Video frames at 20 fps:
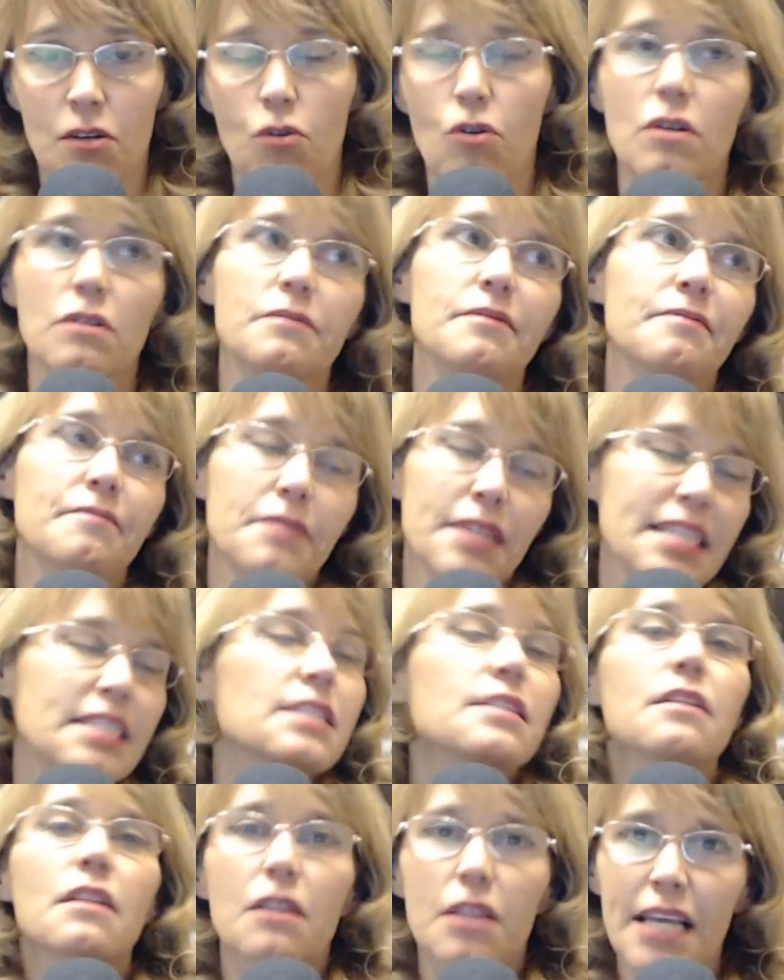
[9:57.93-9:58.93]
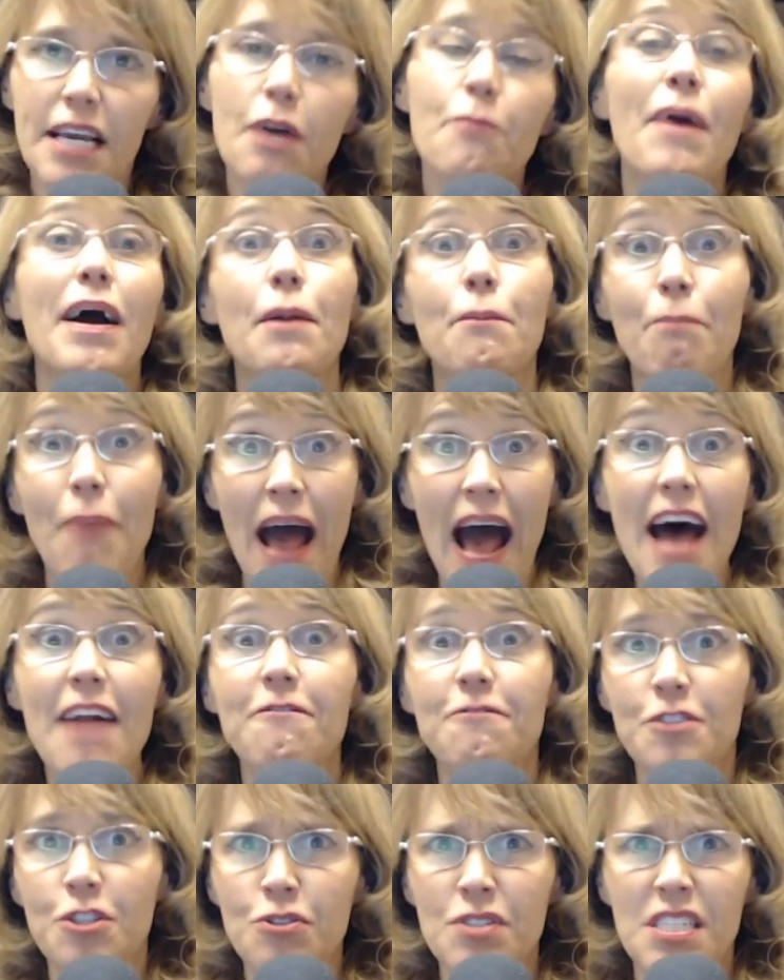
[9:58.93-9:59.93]
or let's think about a
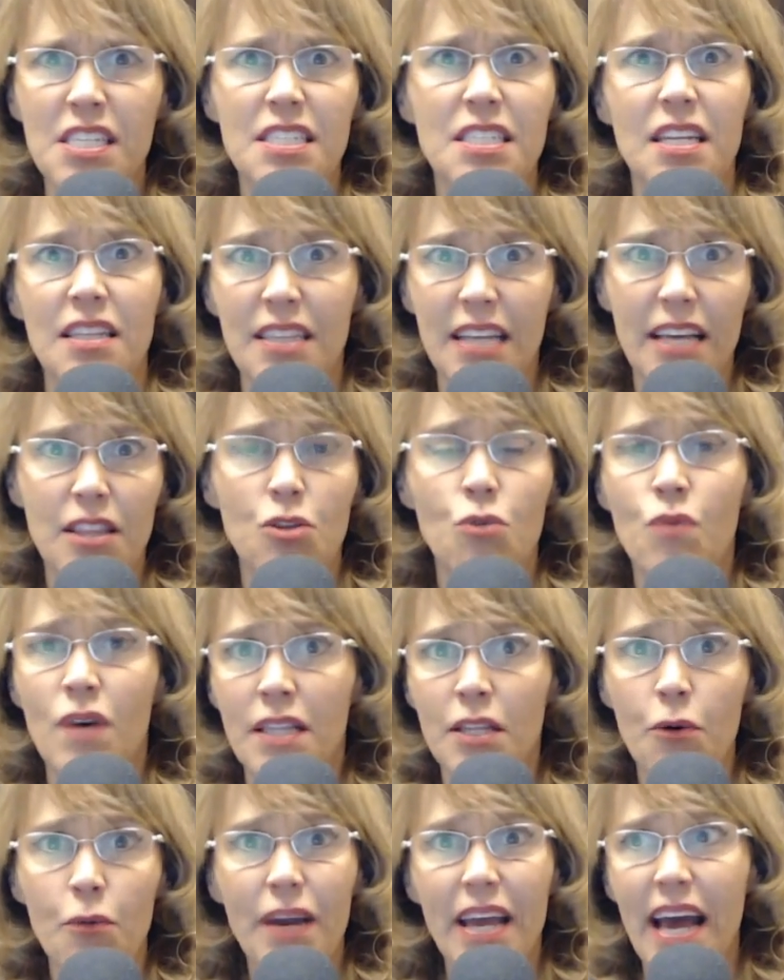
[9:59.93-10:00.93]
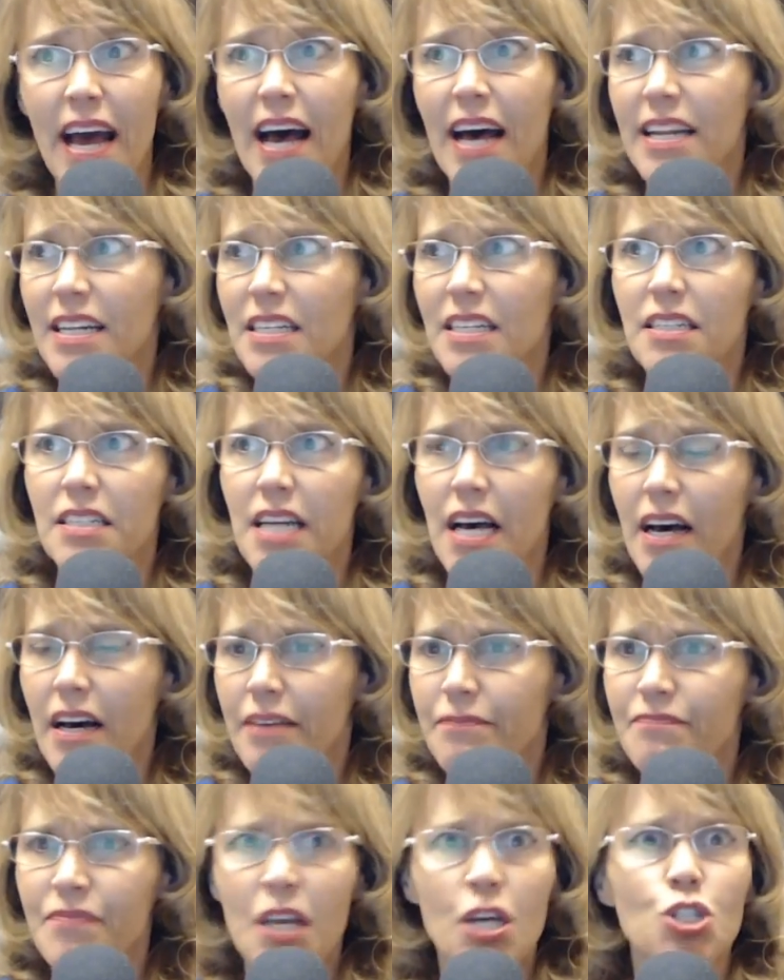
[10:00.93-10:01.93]
bad flu season, like the one that we had in
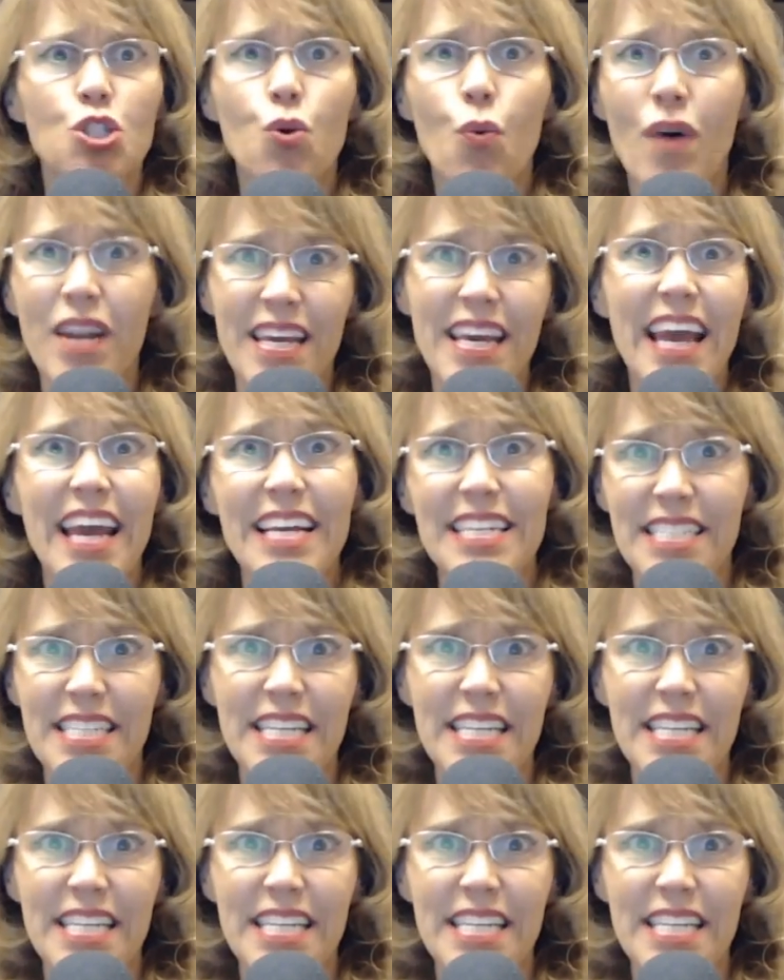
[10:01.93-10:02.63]
um, twenty